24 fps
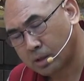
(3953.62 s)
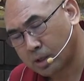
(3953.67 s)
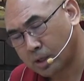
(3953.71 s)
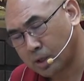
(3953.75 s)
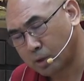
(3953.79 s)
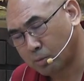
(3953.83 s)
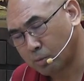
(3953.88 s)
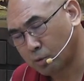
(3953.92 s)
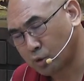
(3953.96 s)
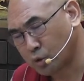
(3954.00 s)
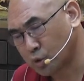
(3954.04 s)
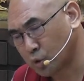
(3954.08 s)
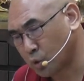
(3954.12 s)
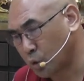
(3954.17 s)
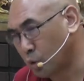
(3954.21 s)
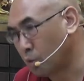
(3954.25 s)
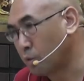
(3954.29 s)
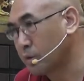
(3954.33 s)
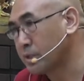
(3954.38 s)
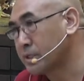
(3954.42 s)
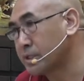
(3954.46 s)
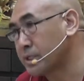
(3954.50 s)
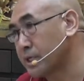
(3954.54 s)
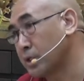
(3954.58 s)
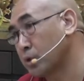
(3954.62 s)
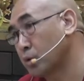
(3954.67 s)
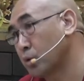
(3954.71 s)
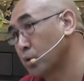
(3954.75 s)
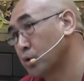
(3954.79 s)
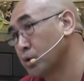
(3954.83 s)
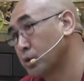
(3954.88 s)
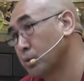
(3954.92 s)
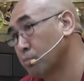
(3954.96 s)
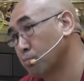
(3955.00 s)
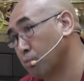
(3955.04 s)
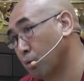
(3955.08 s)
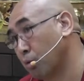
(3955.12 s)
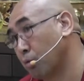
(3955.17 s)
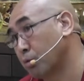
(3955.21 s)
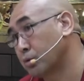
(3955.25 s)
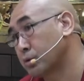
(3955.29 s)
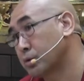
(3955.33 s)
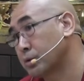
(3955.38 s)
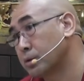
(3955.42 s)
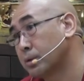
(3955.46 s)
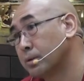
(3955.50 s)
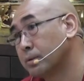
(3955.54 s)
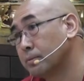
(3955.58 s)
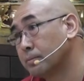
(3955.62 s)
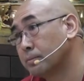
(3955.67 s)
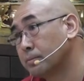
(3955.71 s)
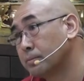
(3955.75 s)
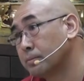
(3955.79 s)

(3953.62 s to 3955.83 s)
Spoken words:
Almost over 10,000 books.